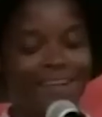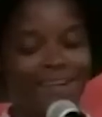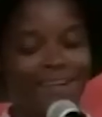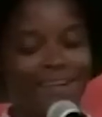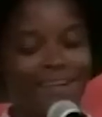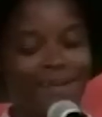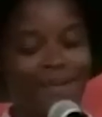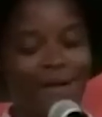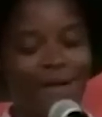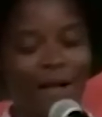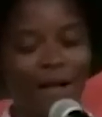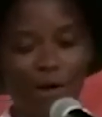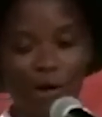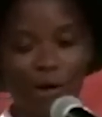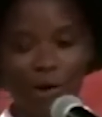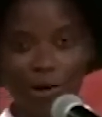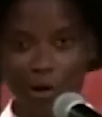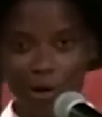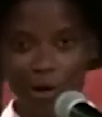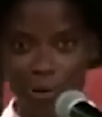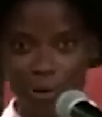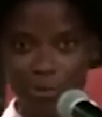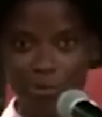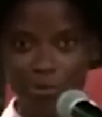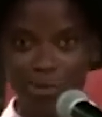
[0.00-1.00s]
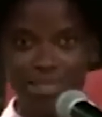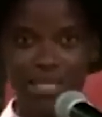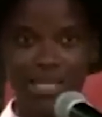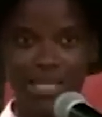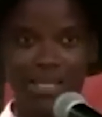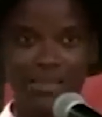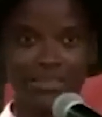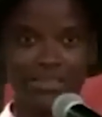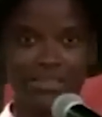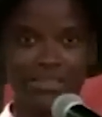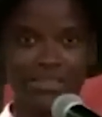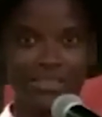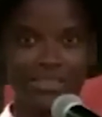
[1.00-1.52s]
I go home and
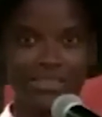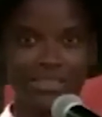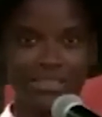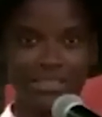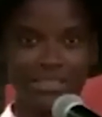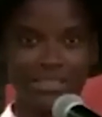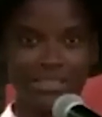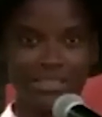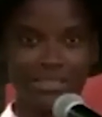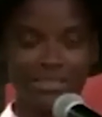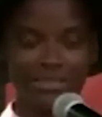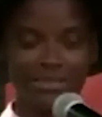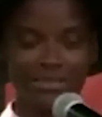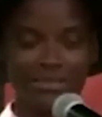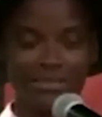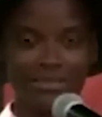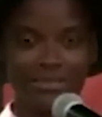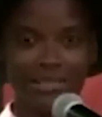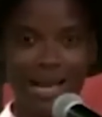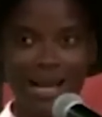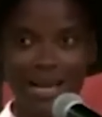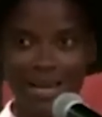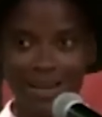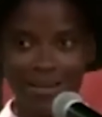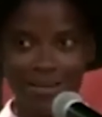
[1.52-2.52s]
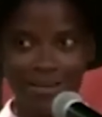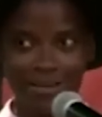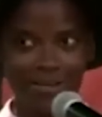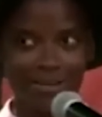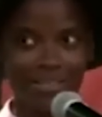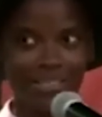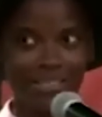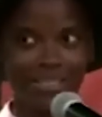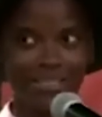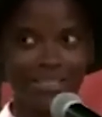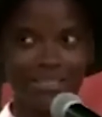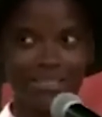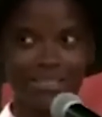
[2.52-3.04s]
there's Guyana
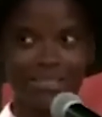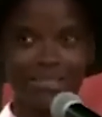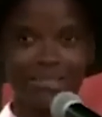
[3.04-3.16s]
in